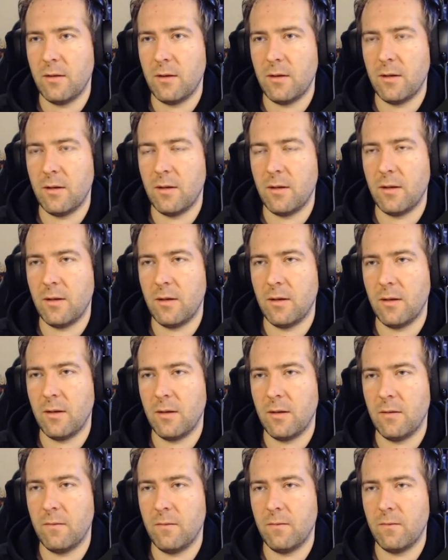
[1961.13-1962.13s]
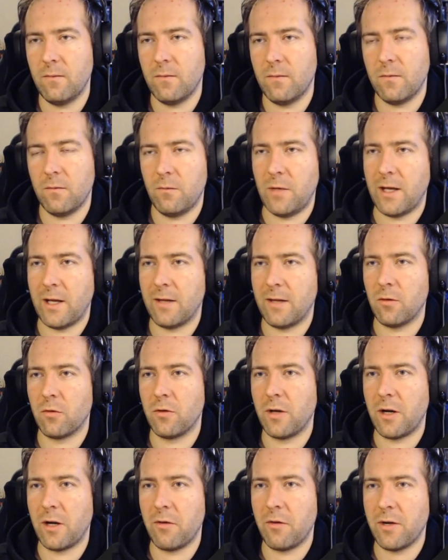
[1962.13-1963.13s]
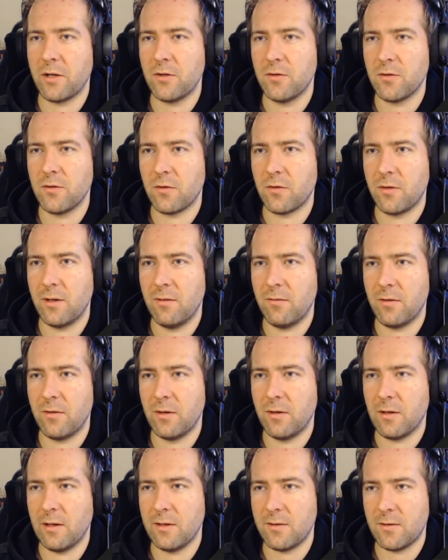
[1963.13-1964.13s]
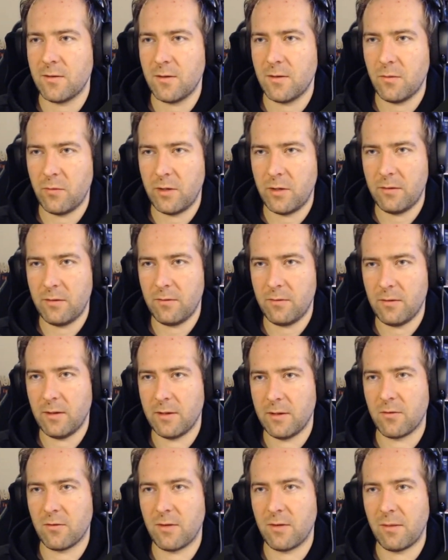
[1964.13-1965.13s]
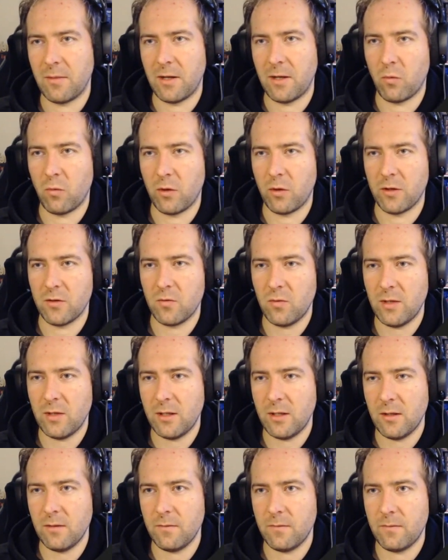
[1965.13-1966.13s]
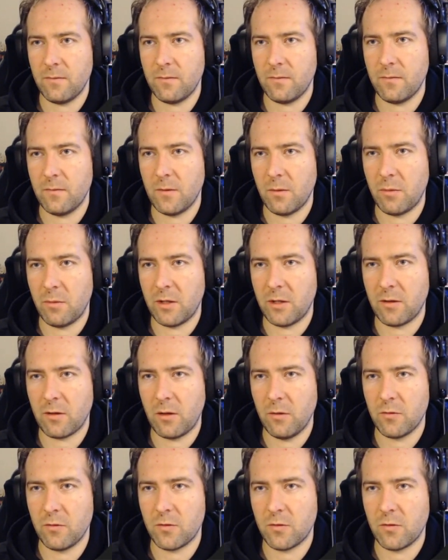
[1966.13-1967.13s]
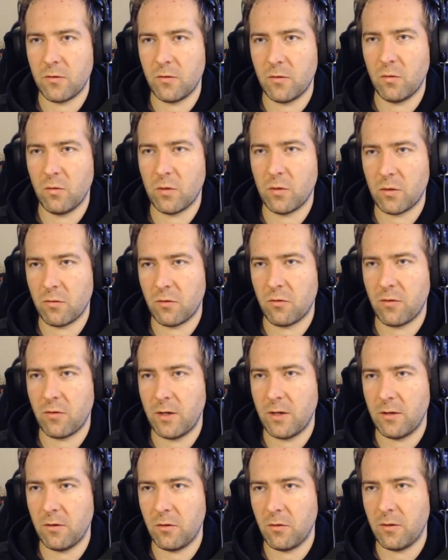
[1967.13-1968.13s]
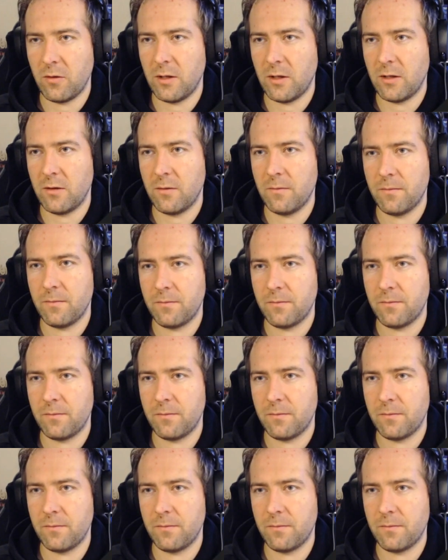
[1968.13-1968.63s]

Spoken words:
And we had our directions or infinite list somewhere. Let's grab that one as well. A bit closer to what we're trying to do here.